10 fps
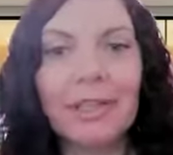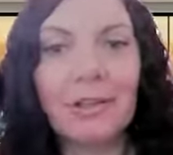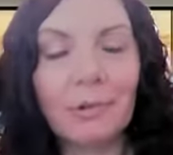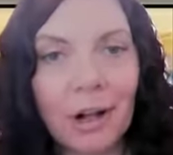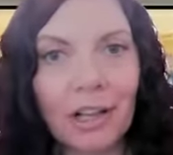
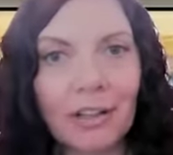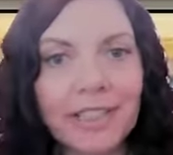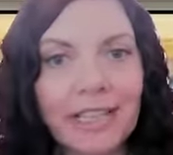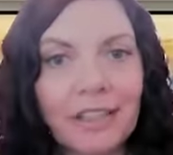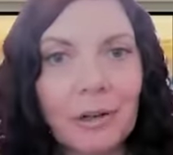you know, all of
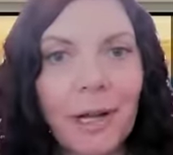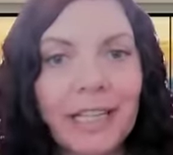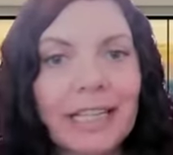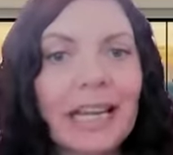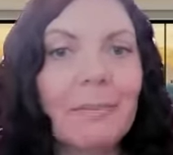a sudden they're
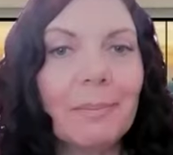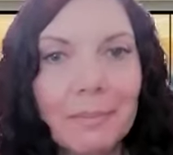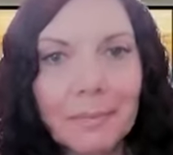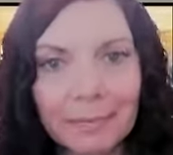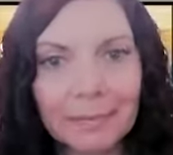waking up
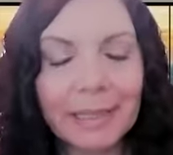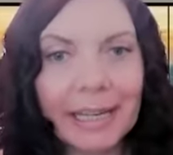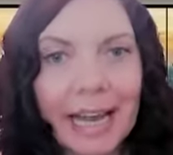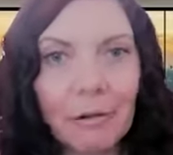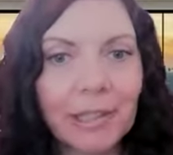
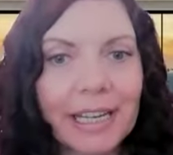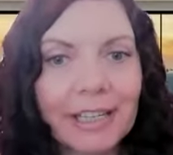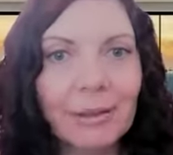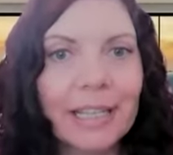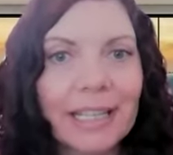an hour
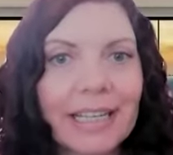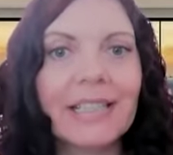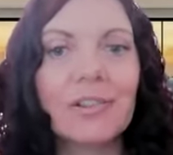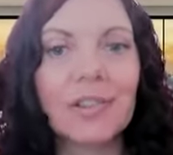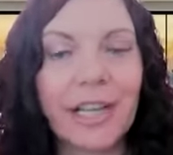later
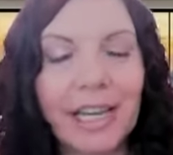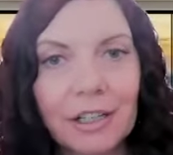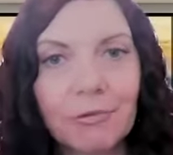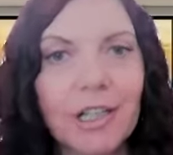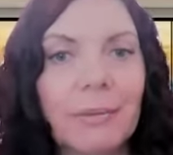because their
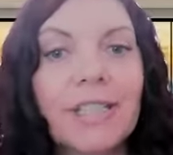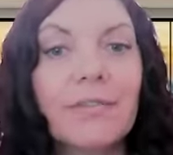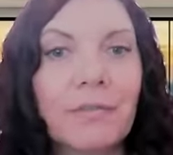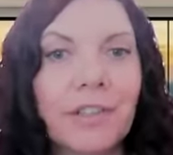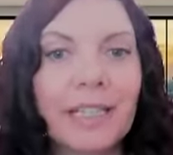circadian rhythm was